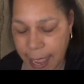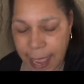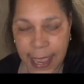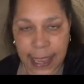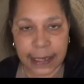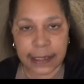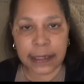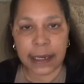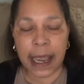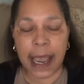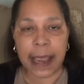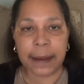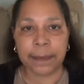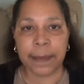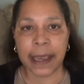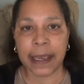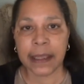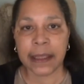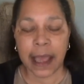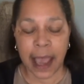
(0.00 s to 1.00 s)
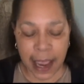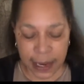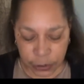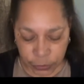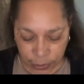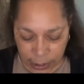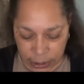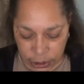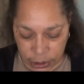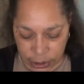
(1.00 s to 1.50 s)
And I'm making the
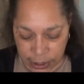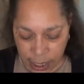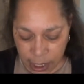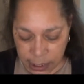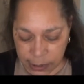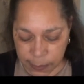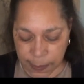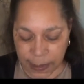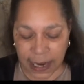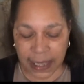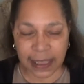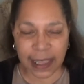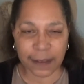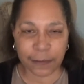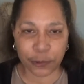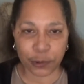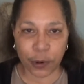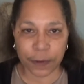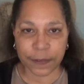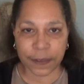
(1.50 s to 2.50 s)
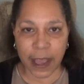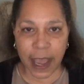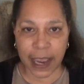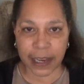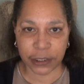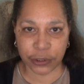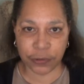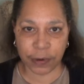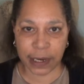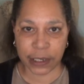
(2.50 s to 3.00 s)
hydrangea socks, but I left off the
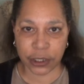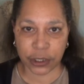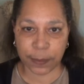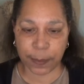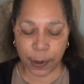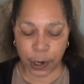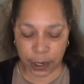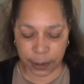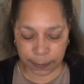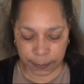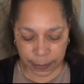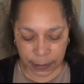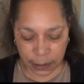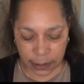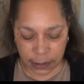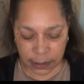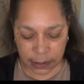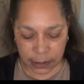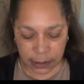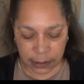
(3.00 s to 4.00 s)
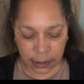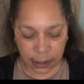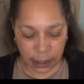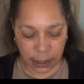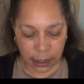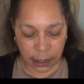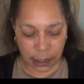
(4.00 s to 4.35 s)
hydrangea part because